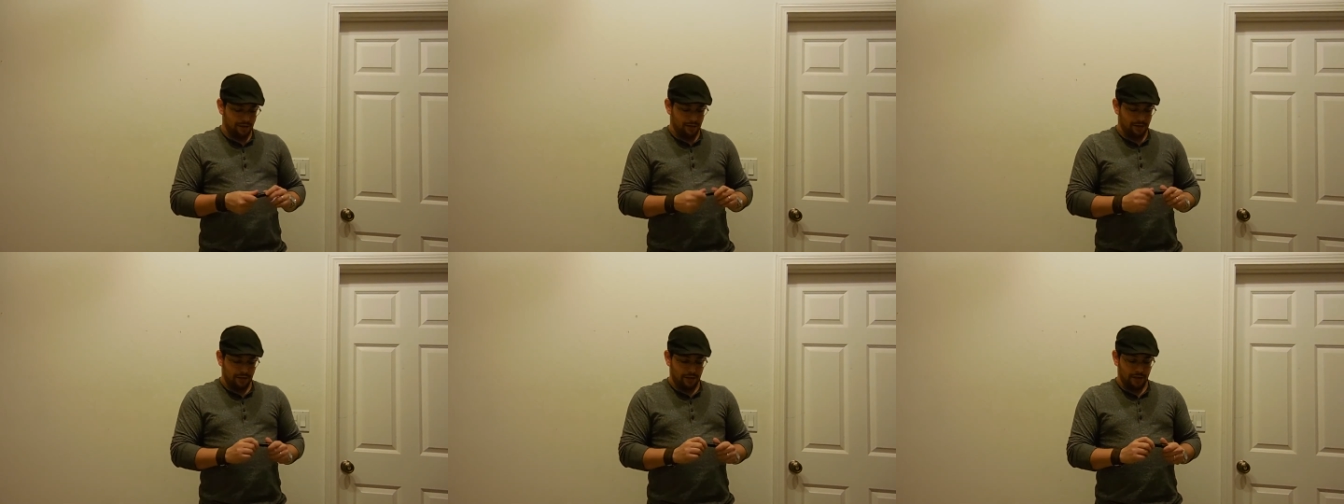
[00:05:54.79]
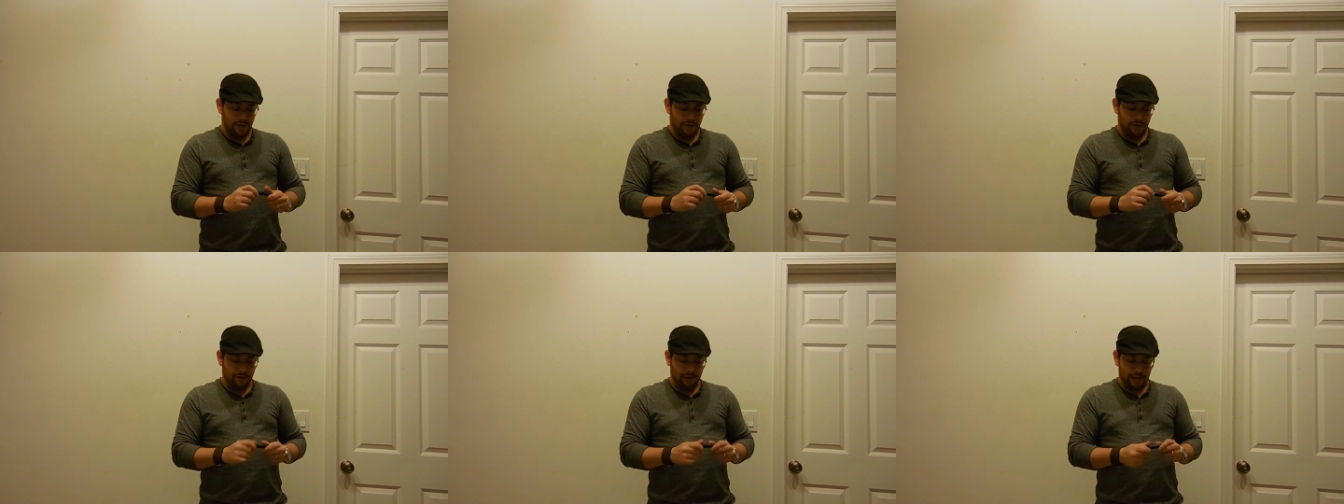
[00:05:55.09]
You
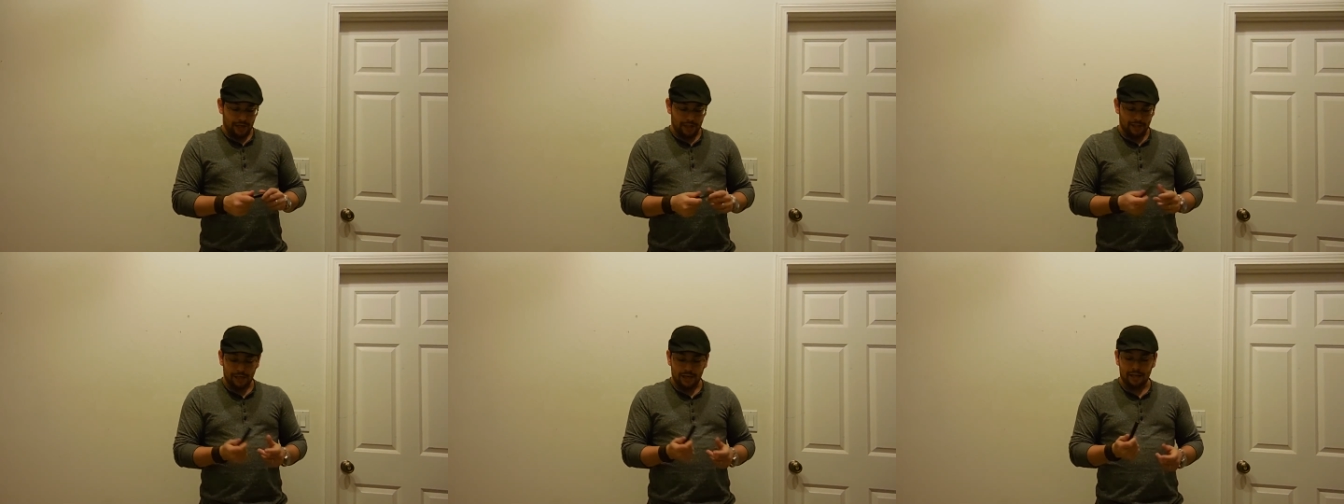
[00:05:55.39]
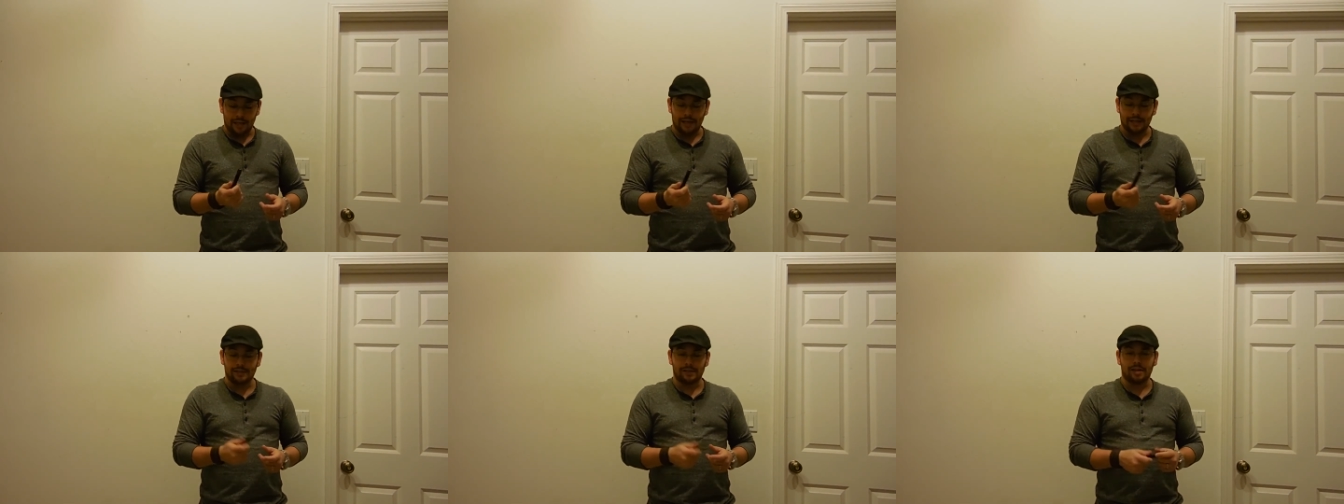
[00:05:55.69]
know, like I said, it
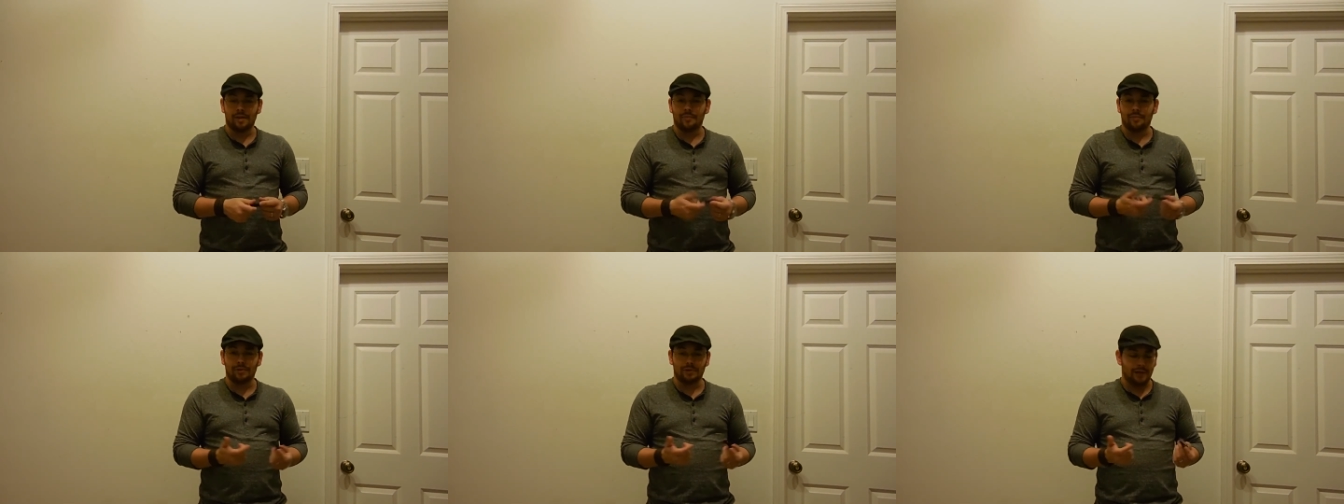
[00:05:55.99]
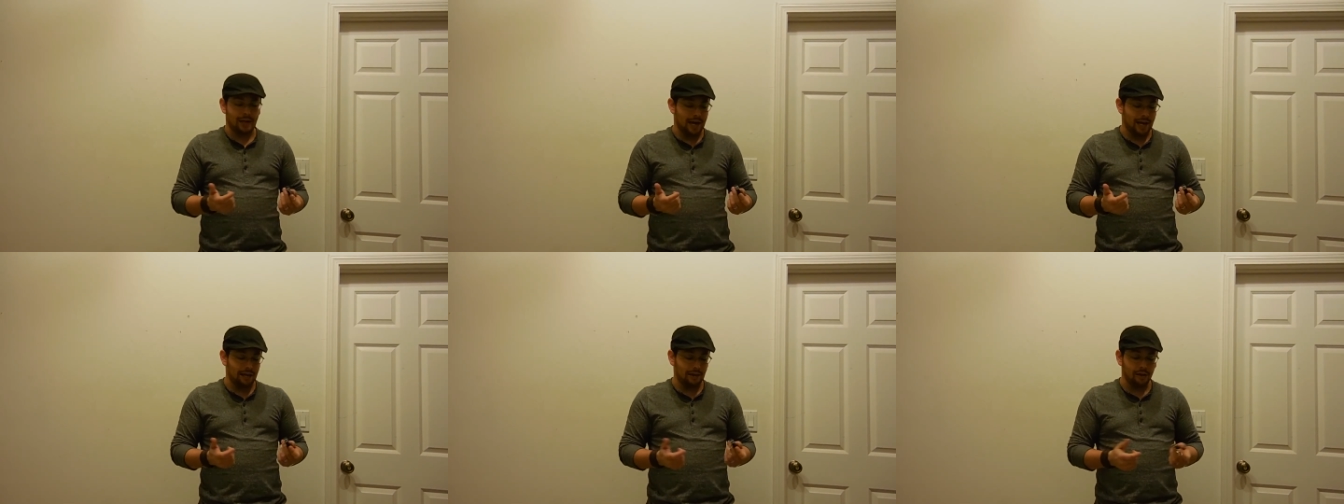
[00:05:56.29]
has a couple of
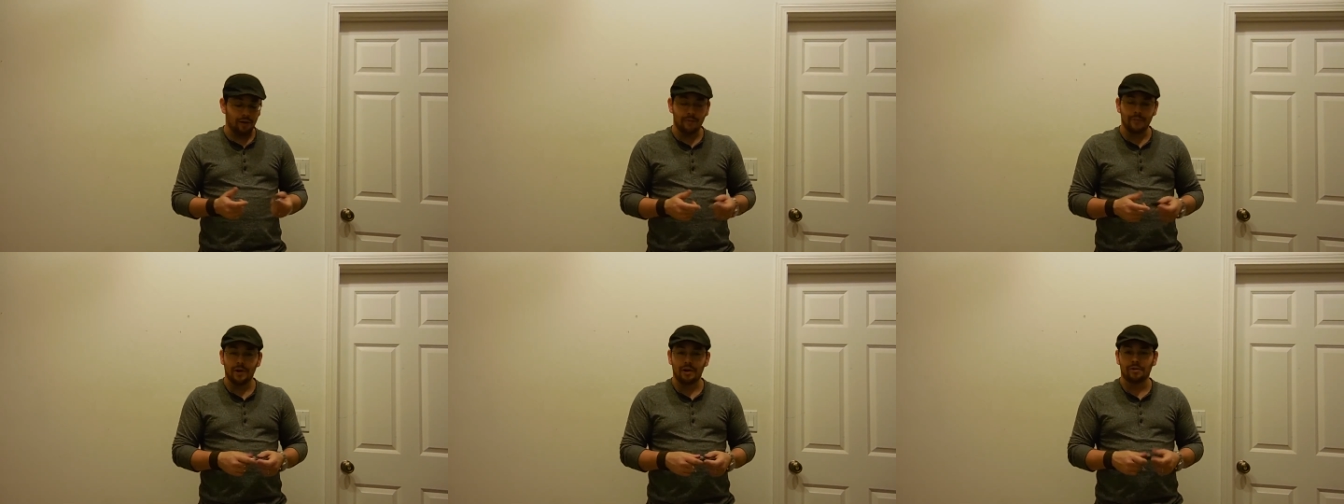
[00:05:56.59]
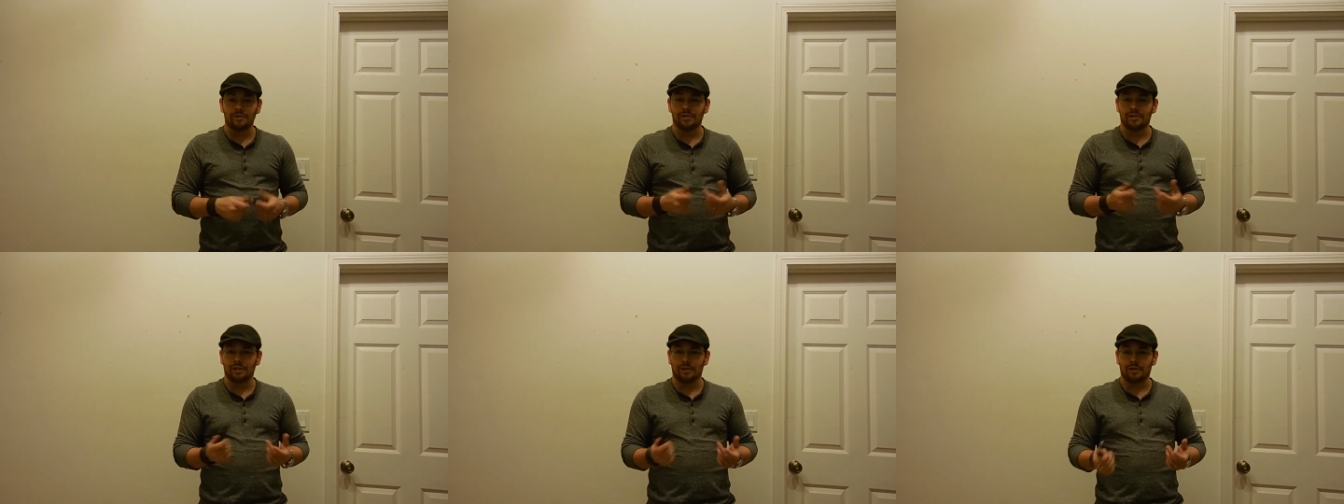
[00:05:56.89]
high-low
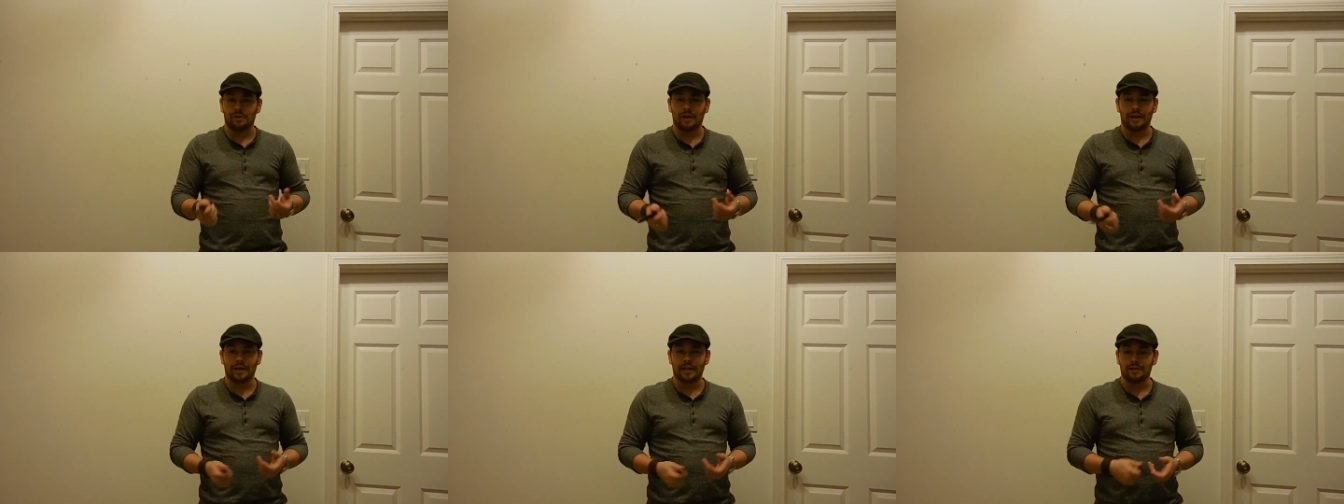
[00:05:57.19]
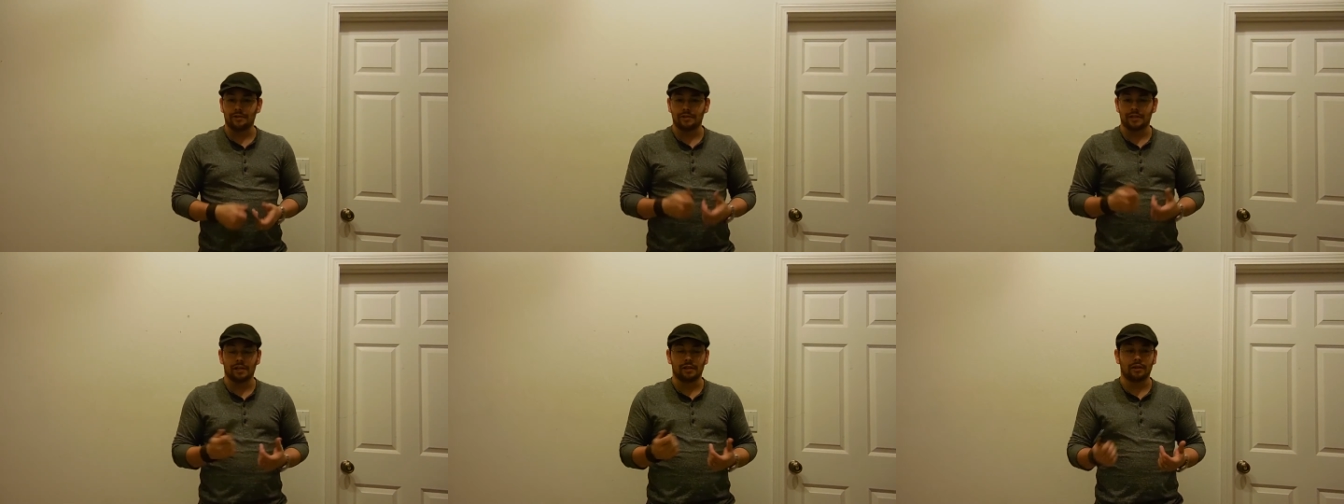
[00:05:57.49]
modes, so I can
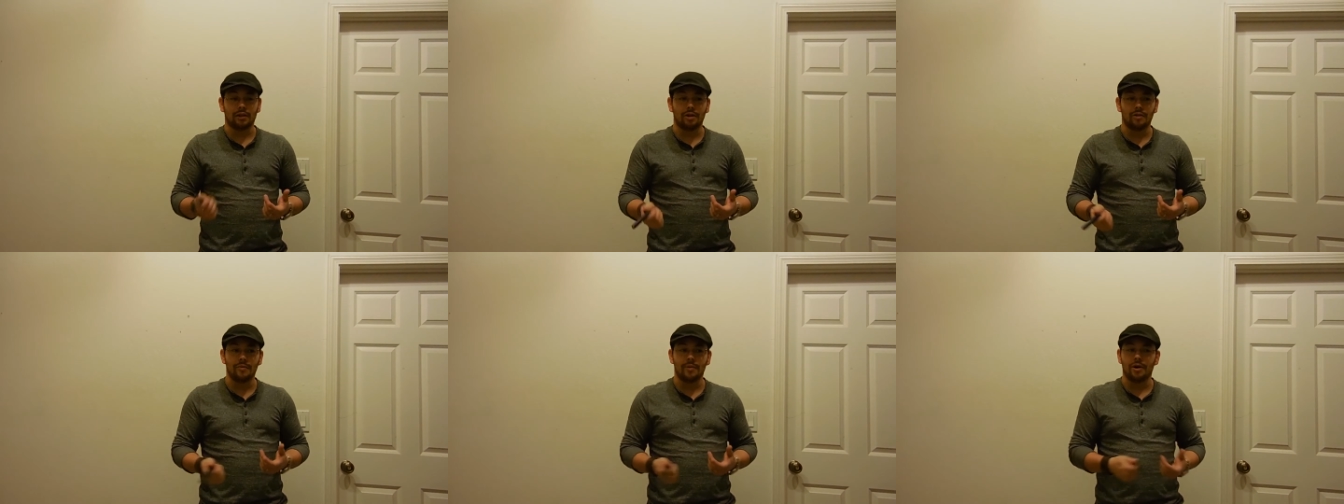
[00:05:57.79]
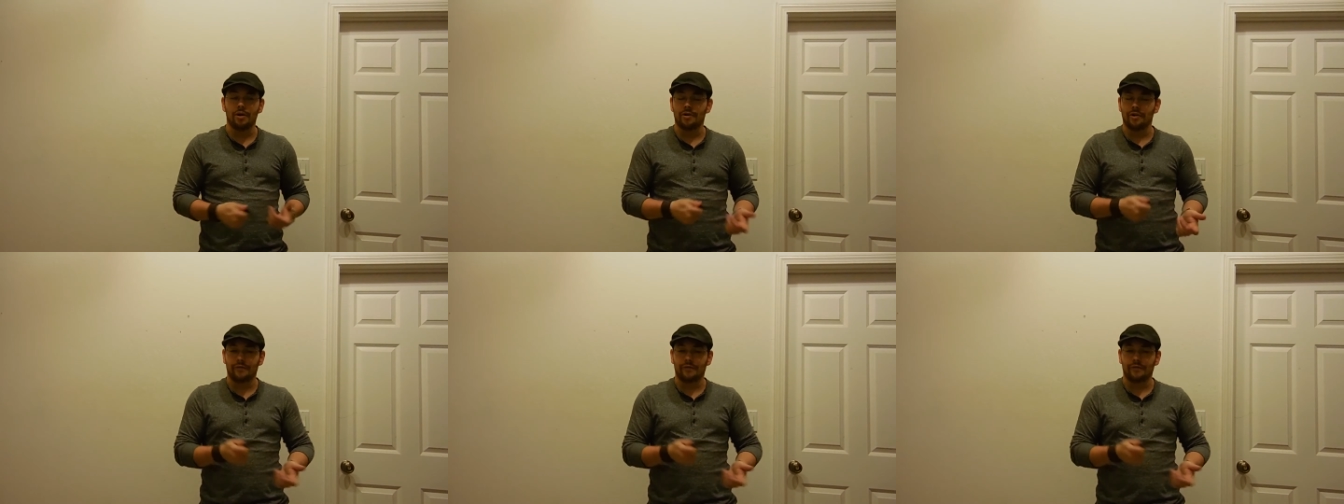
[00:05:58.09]
use it in low mode.